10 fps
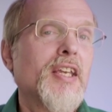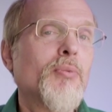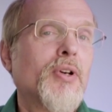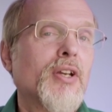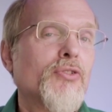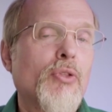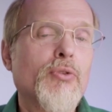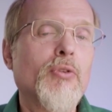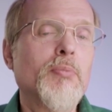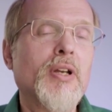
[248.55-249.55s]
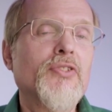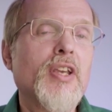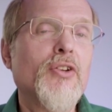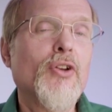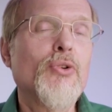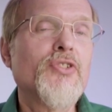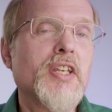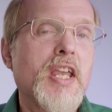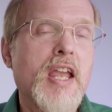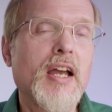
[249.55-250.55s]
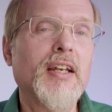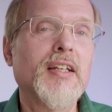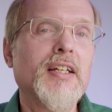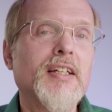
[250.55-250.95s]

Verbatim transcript: He will get you through it because He knows He can.